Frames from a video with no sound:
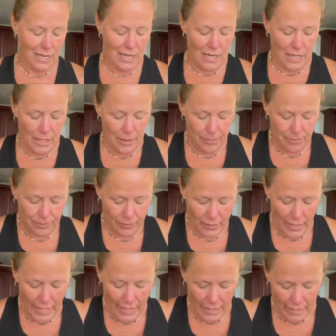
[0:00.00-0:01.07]
And
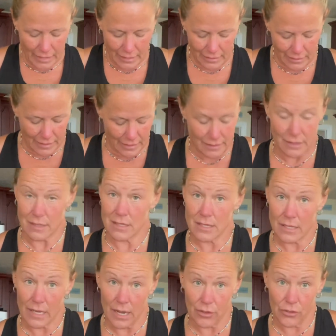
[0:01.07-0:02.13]
it doesn't
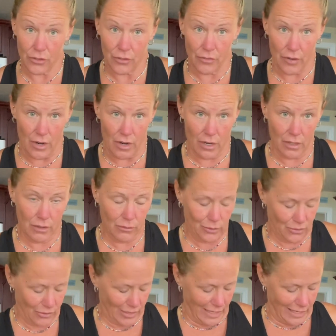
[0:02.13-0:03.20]
stick out so far,
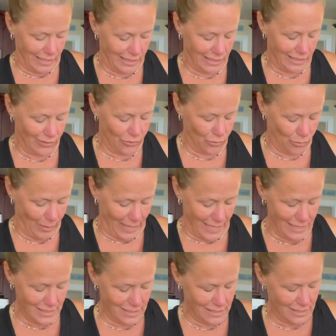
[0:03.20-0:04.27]
which again is
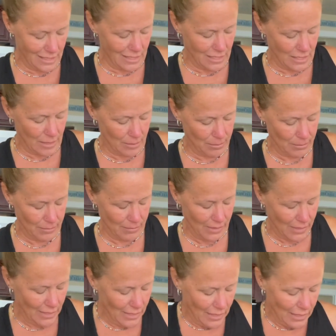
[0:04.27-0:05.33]
great.
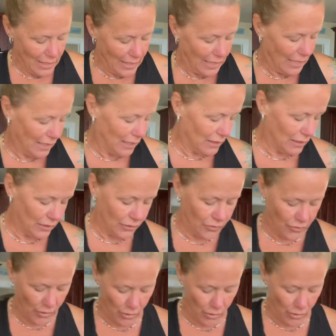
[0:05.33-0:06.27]
And so